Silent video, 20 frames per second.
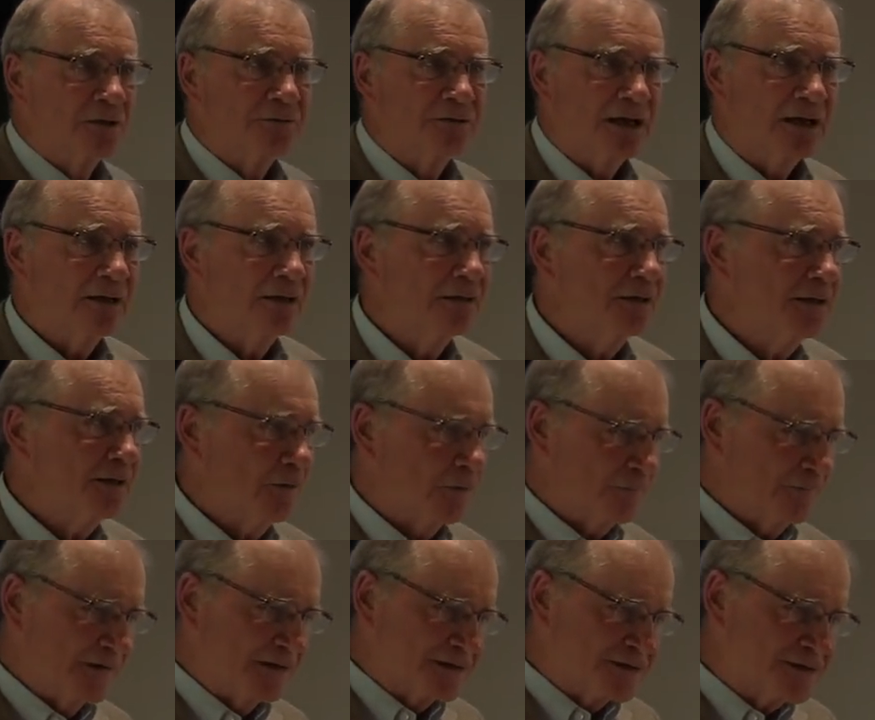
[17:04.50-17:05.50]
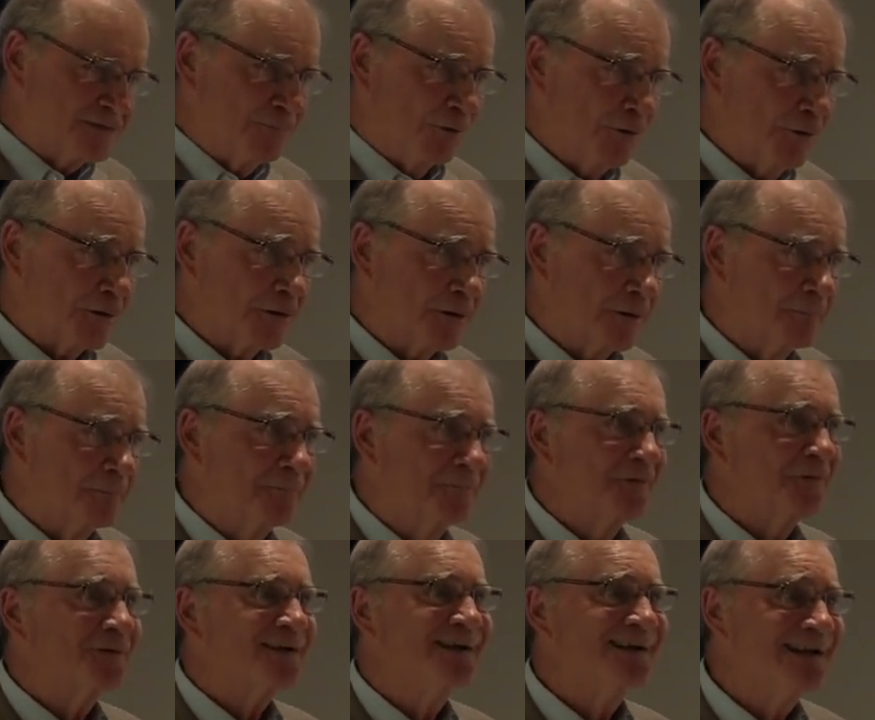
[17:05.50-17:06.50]
not only are they smart,
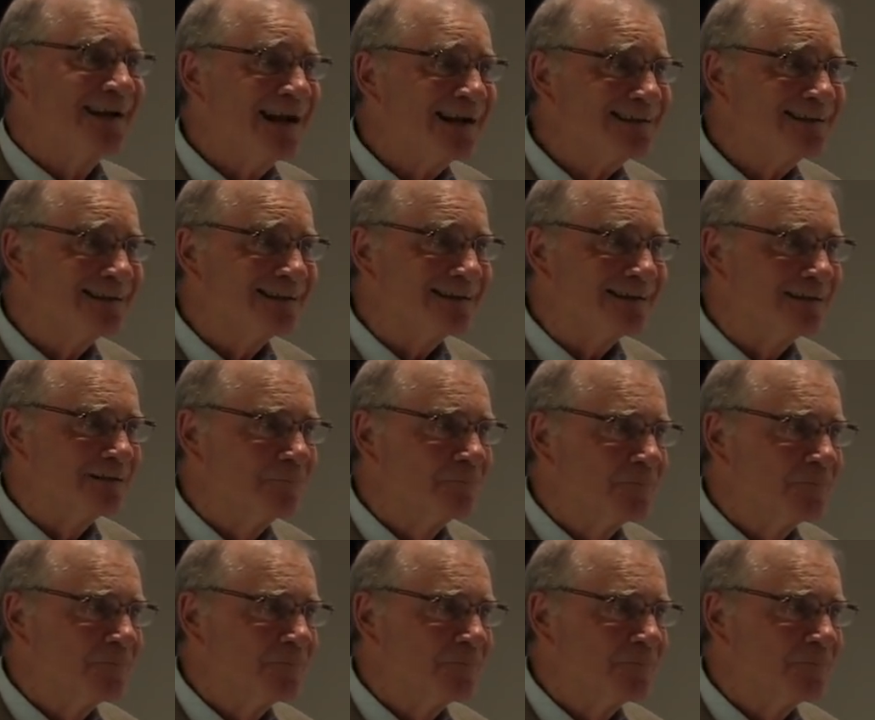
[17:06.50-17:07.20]
they're connected.